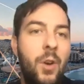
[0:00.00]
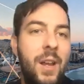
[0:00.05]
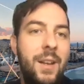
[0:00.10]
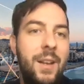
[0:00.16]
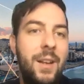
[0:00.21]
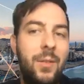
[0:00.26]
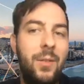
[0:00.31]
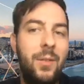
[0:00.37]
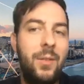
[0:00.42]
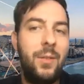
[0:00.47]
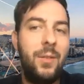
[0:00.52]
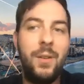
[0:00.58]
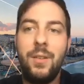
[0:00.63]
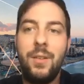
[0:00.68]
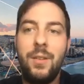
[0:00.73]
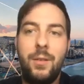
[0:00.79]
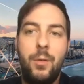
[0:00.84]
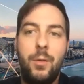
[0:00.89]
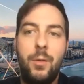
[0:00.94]
right? So this
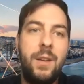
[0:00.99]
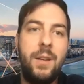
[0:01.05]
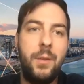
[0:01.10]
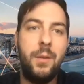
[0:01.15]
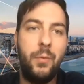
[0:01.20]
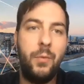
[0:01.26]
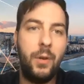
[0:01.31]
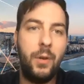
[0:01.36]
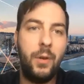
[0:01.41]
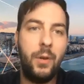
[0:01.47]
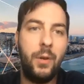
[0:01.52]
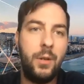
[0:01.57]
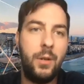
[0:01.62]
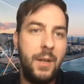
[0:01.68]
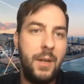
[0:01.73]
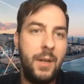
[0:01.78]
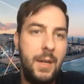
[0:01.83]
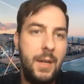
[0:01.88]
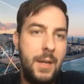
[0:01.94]
is quite difficult.